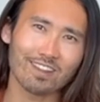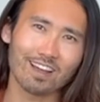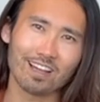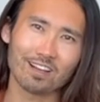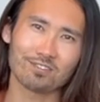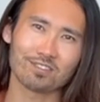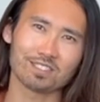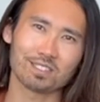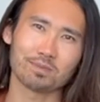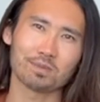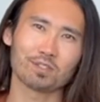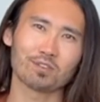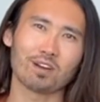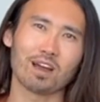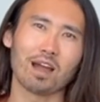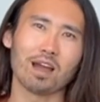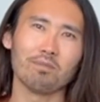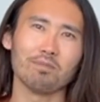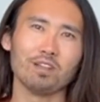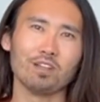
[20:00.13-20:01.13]
like or
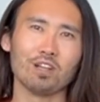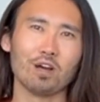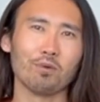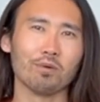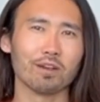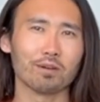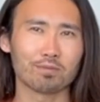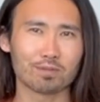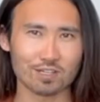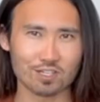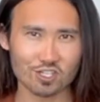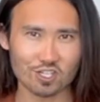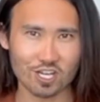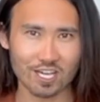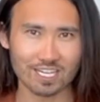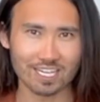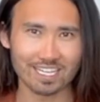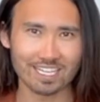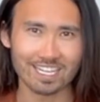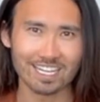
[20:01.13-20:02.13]
subscribe. You know we
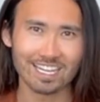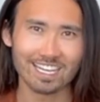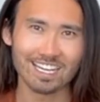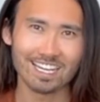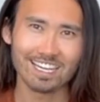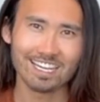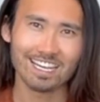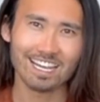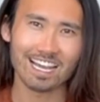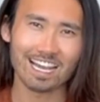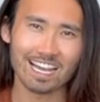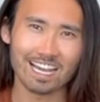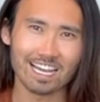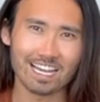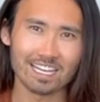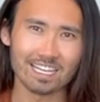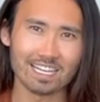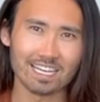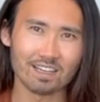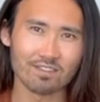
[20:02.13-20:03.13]
appreciate it.
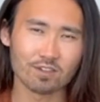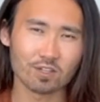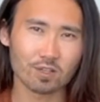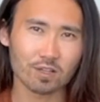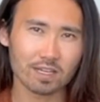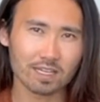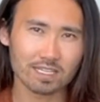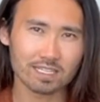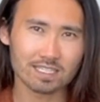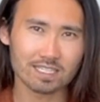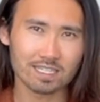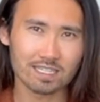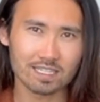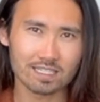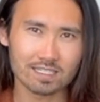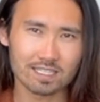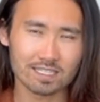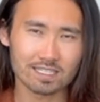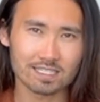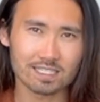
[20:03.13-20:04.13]
And uh, if you're looking to,
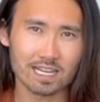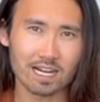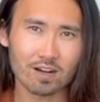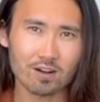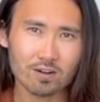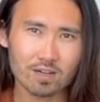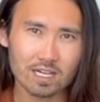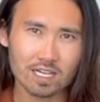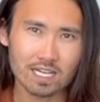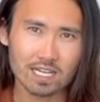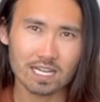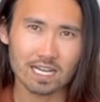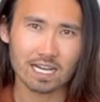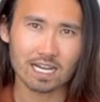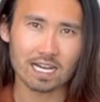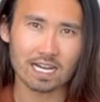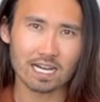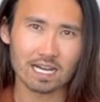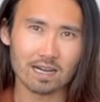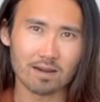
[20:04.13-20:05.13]
to sell
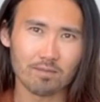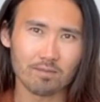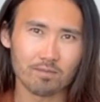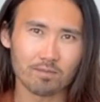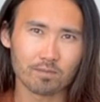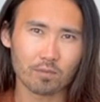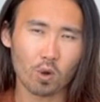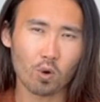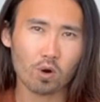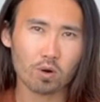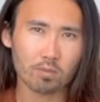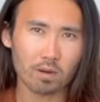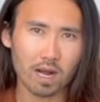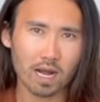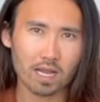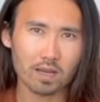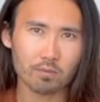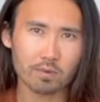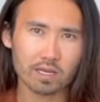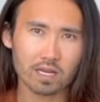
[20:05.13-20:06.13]
um, or
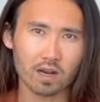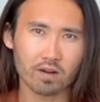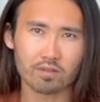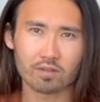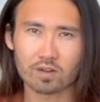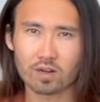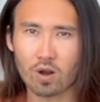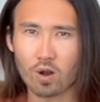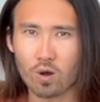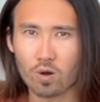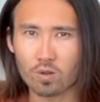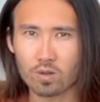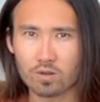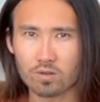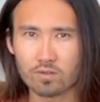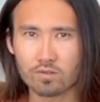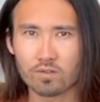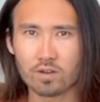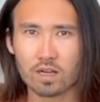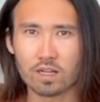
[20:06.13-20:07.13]
buy, we cover all
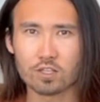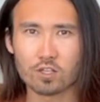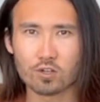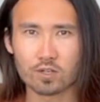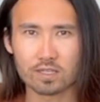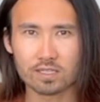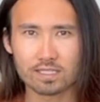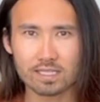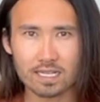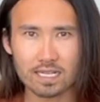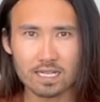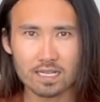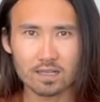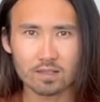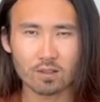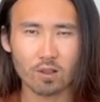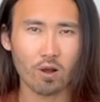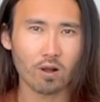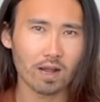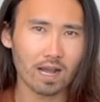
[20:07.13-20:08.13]
of uh, New York City,
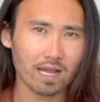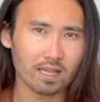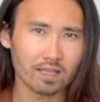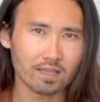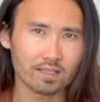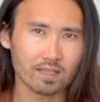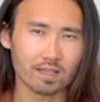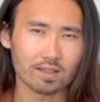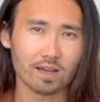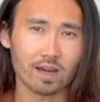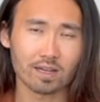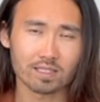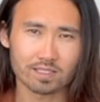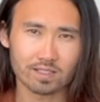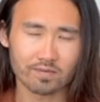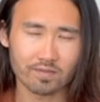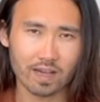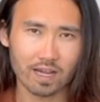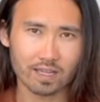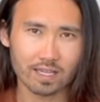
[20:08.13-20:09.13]
Long Island, and the
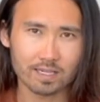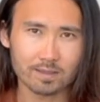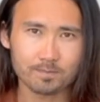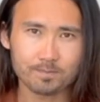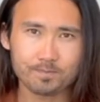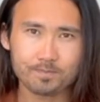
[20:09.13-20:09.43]
Hudson Valley.